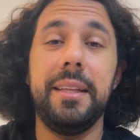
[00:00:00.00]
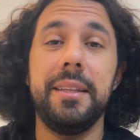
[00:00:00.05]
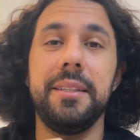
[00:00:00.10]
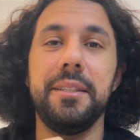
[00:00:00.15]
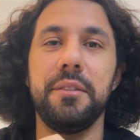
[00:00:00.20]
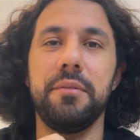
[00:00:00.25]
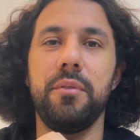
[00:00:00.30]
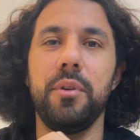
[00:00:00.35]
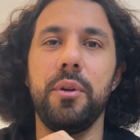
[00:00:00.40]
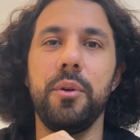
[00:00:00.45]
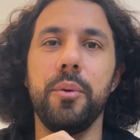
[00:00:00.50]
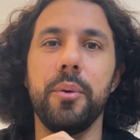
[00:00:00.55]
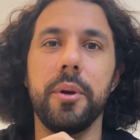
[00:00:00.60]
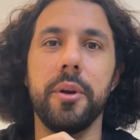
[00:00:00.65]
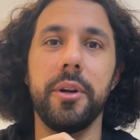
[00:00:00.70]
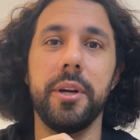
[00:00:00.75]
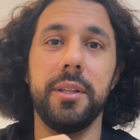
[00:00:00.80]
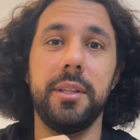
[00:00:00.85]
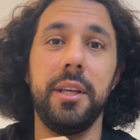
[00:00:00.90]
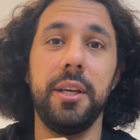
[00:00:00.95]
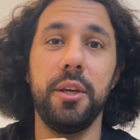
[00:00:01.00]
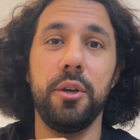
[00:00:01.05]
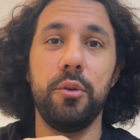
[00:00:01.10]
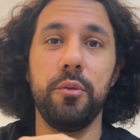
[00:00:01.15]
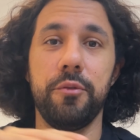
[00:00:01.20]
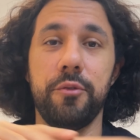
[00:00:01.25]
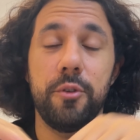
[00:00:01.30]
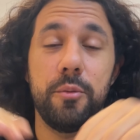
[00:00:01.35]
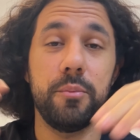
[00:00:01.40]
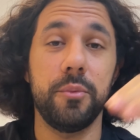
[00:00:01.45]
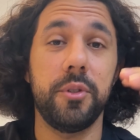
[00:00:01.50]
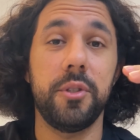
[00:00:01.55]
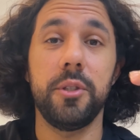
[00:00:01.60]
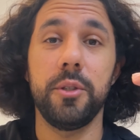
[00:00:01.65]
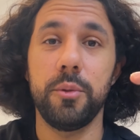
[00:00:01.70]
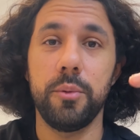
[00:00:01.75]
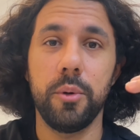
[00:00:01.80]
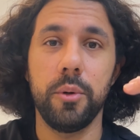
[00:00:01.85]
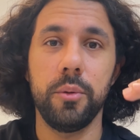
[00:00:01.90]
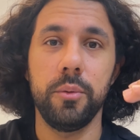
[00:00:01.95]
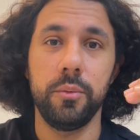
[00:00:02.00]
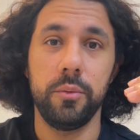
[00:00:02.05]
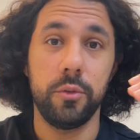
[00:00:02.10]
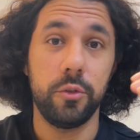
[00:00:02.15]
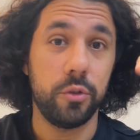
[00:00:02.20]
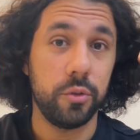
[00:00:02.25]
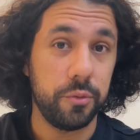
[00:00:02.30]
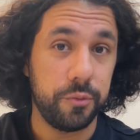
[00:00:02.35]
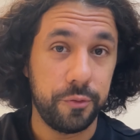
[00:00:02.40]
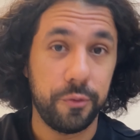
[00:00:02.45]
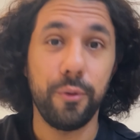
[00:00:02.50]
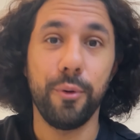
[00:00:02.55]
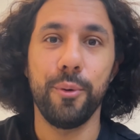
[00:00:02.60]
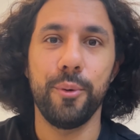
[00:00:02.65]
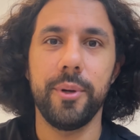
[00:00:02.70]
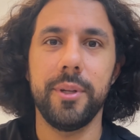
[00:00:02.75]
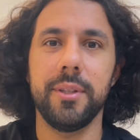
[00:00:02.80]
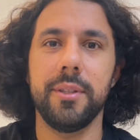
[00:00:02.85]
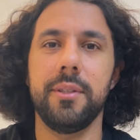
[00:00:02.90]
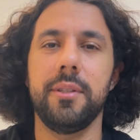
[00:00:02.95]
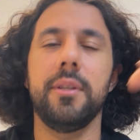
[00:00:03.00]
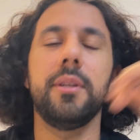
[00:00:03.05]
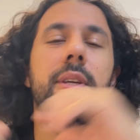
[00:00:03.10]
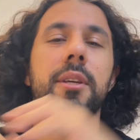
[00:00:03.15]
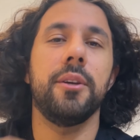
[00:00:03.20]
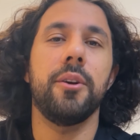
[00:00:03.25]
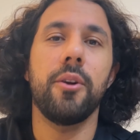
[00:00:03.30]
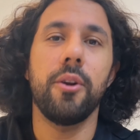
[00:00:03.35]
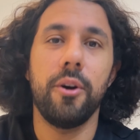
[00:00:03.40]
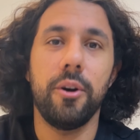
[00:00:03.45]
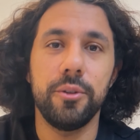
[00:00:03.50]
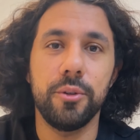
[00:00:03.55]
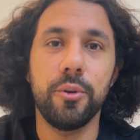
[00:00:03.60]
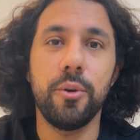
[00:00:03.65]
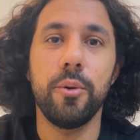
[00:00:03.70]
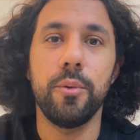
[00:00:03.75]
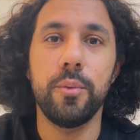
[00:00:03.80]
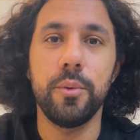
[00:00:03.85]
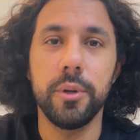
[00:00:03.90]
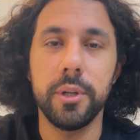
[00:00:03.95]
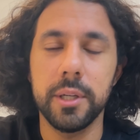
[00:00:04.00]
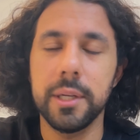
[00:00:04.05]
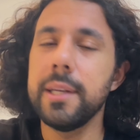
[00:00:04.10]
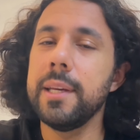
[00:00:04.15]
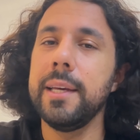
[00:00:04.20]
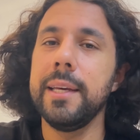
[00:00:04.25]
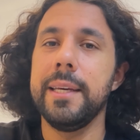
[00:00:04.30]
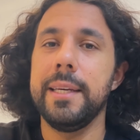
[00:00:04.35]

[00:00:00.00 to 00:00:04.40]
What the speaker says: In this video, I'm gonna take you from zero to fluent in Claude Cowork.